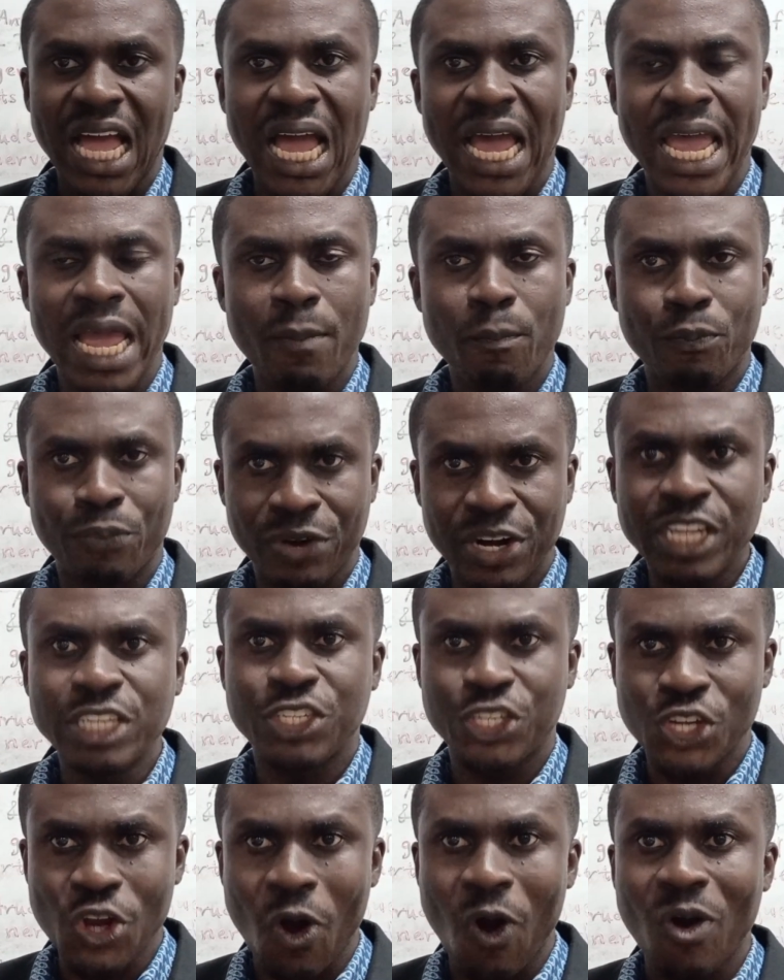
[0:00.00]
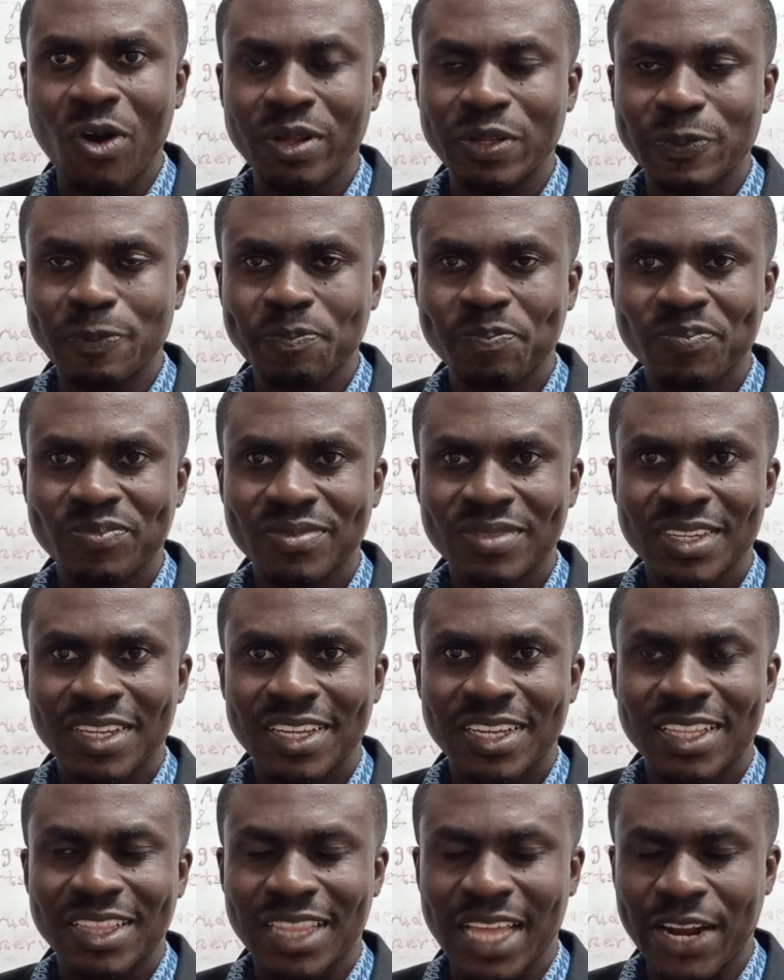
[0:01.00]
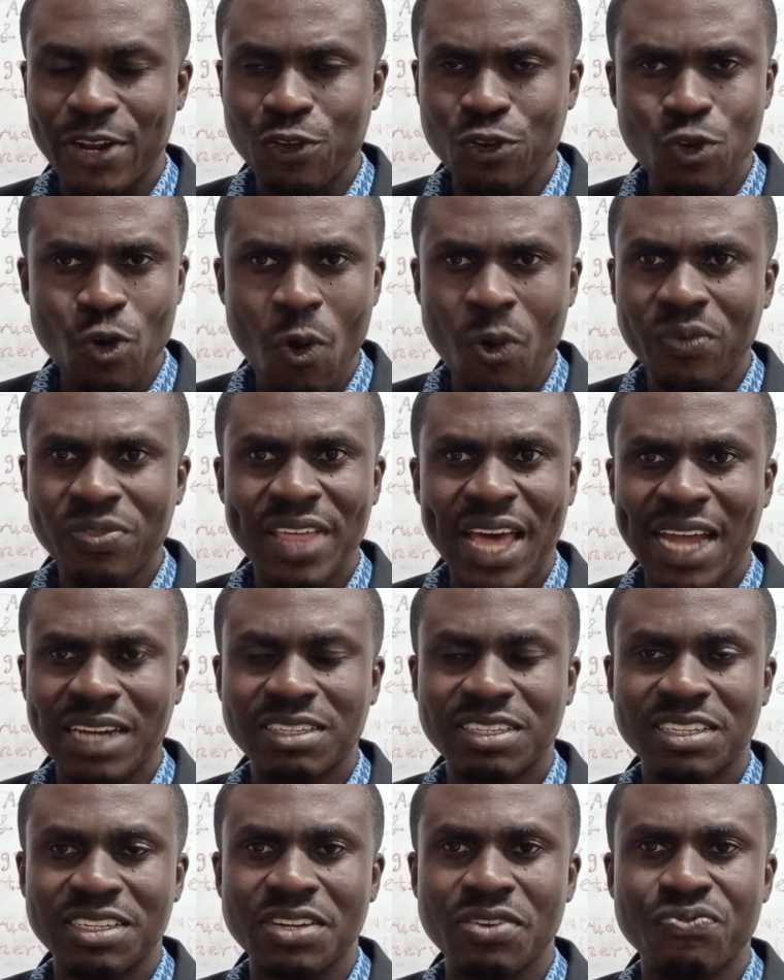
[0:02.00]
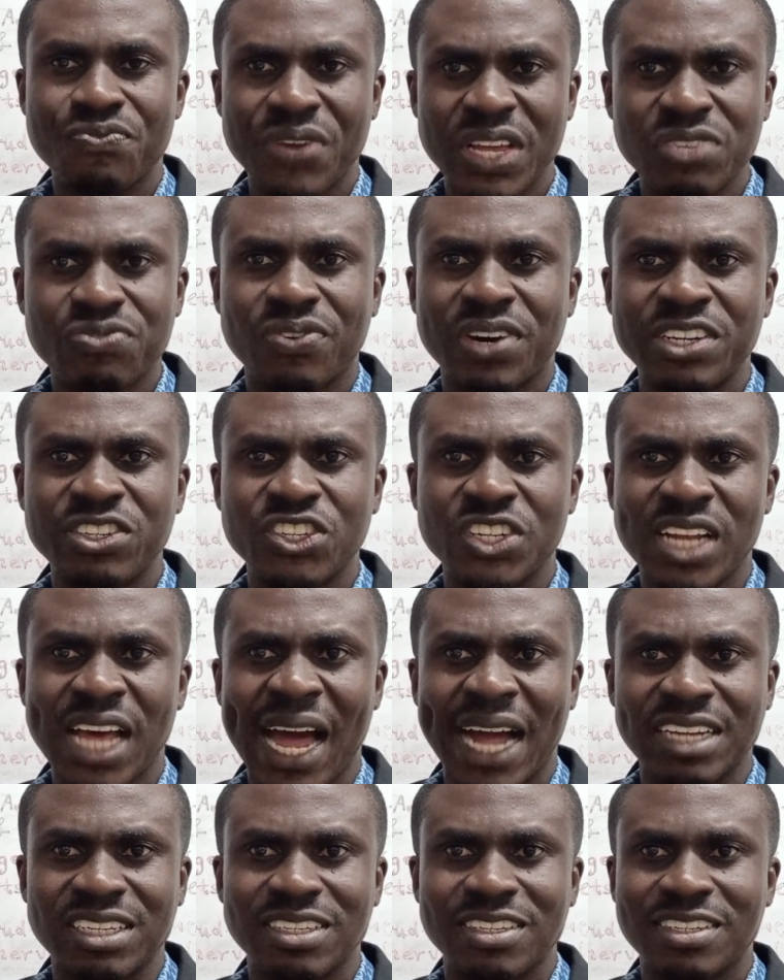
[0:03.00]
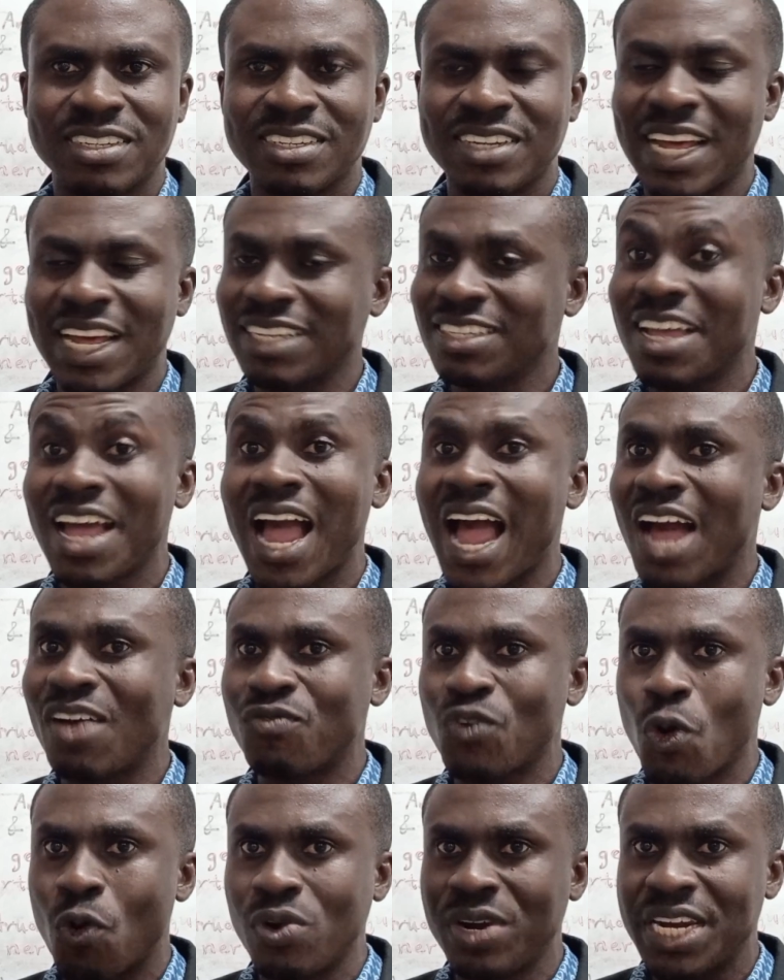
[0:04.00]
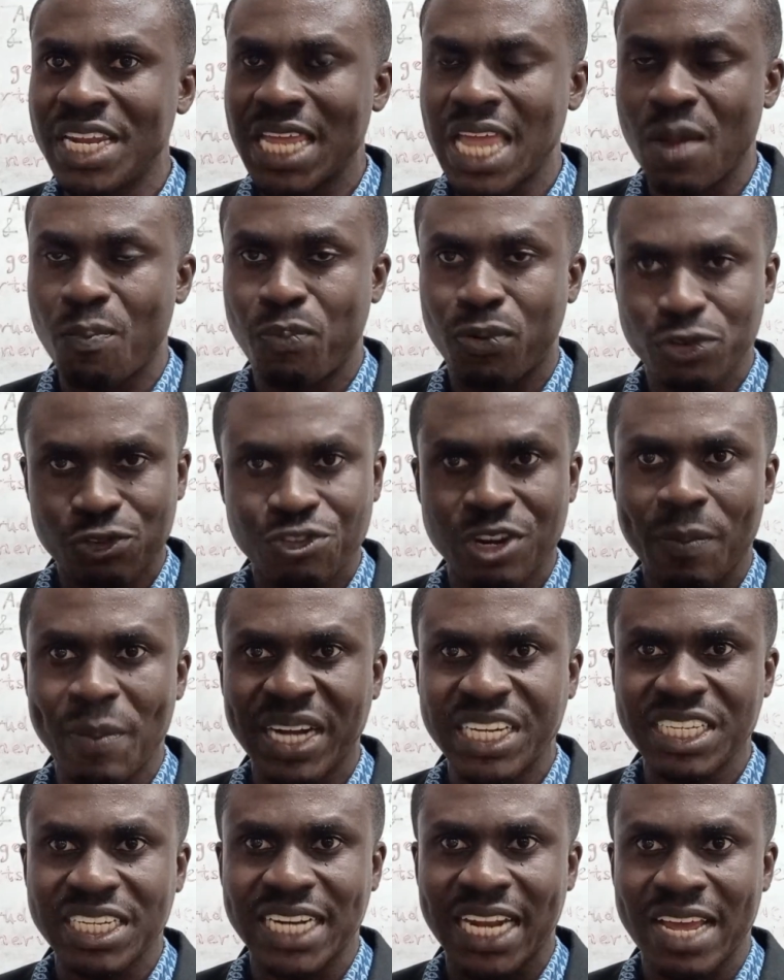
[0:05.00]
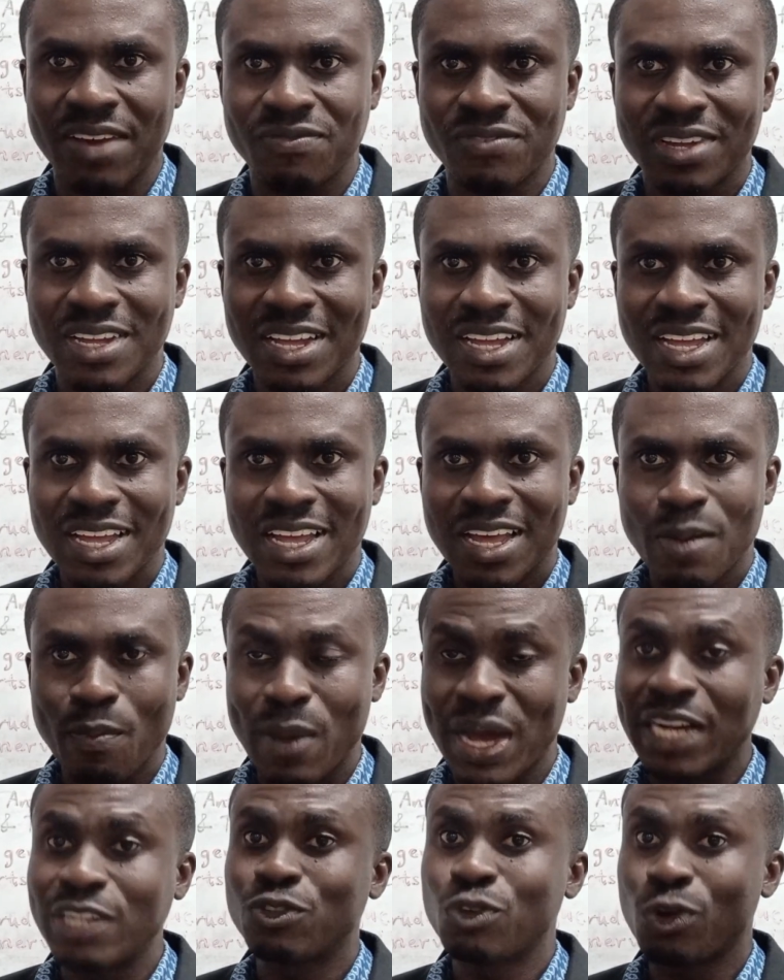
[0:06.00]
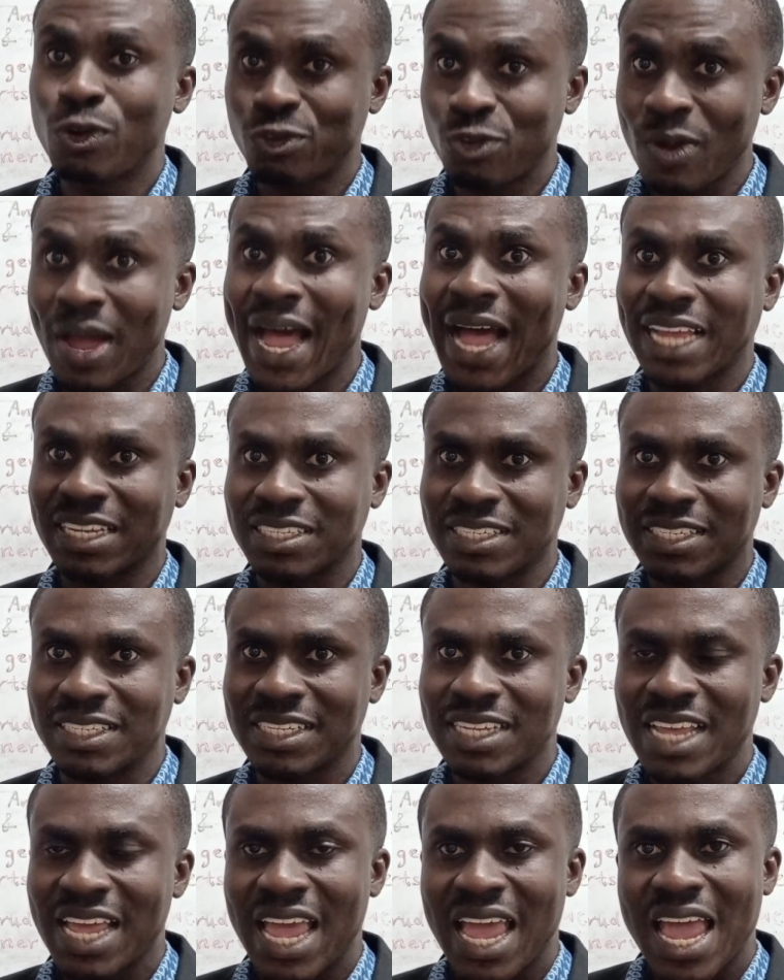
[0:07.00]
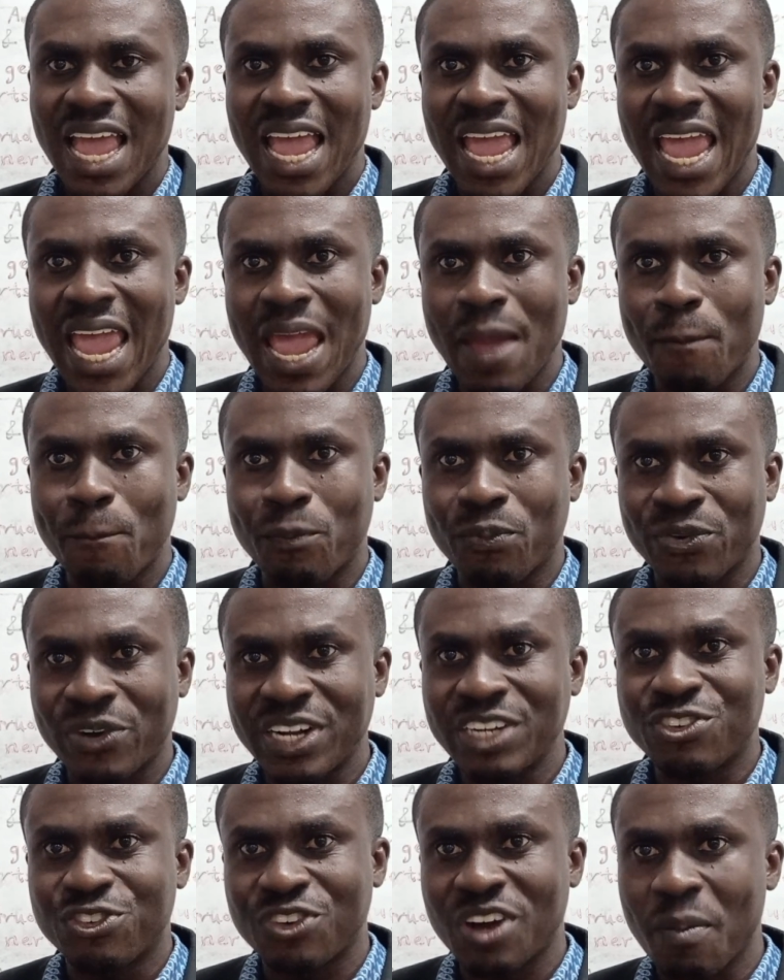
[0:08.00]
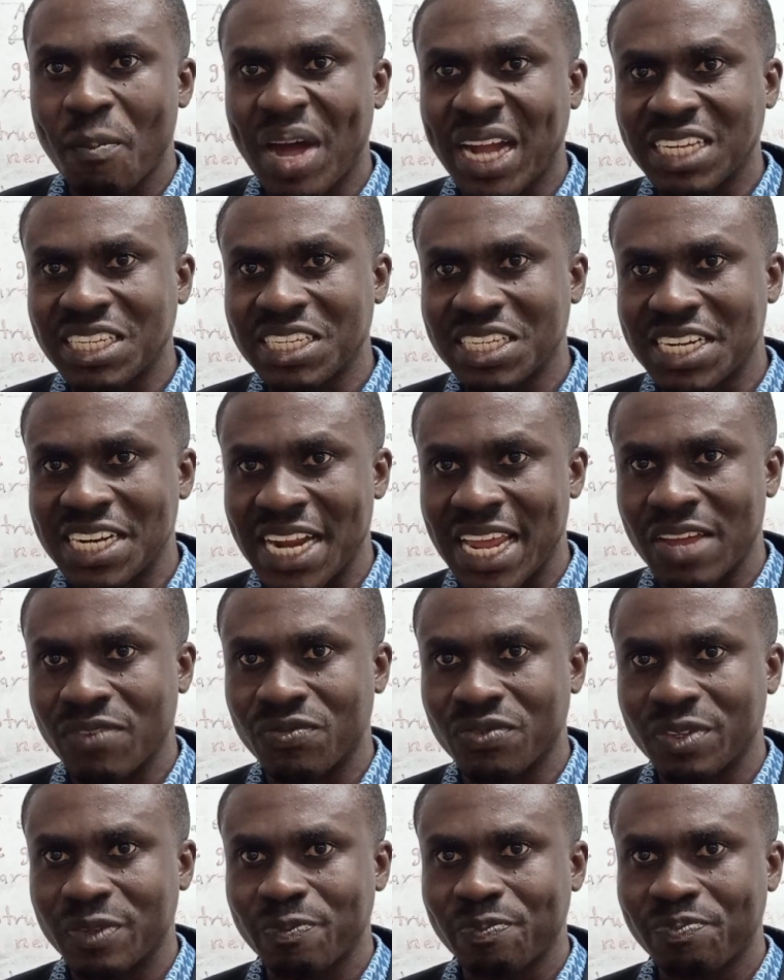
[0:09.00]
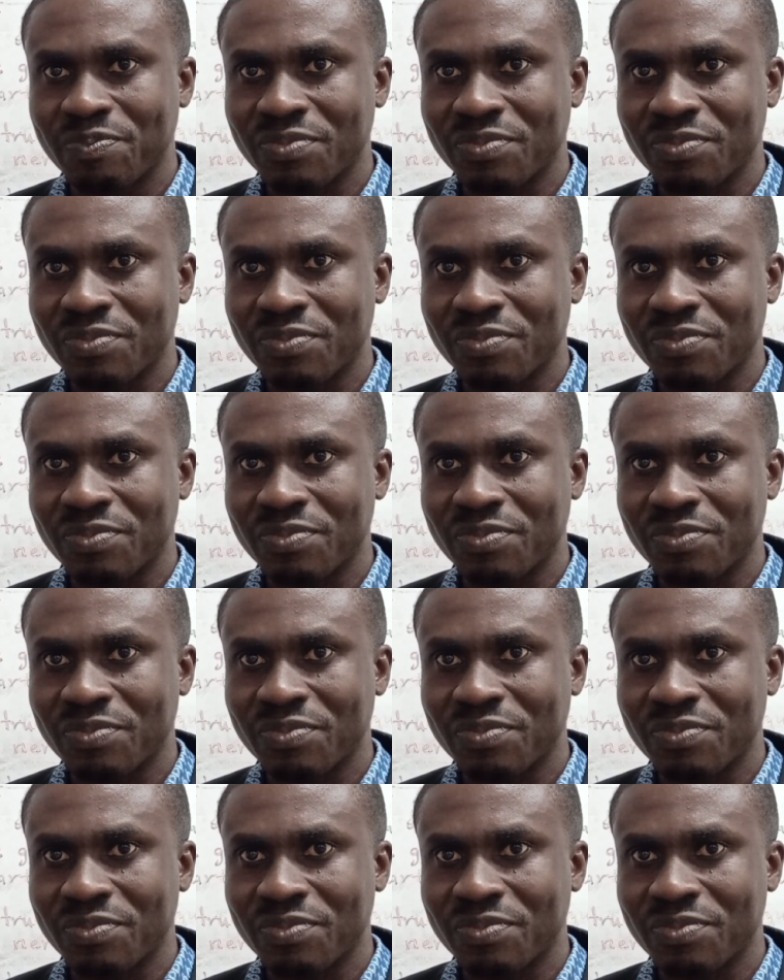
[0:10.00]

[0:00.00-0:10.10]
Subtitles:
I am pretty sure that you know that the first pharyngeal arch doesn't have only a post-traumatic nerve, but it also has a pre-traumatic nerve.